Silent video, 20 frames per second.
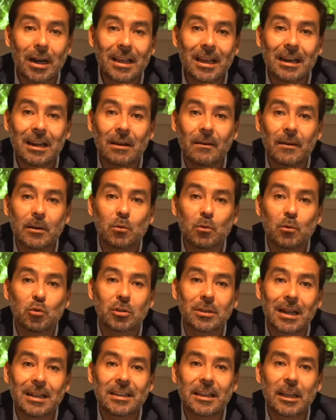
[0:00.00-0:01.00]
of the 10
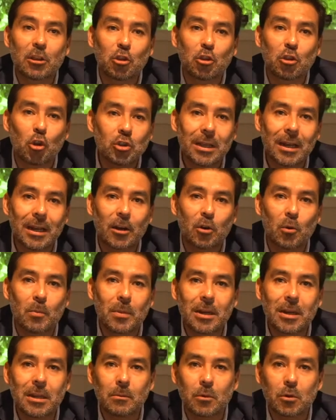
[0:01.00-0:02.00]
people living in the
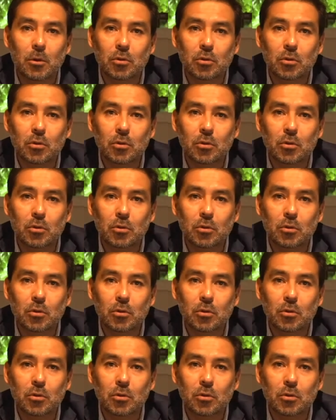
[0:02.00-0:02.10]
home,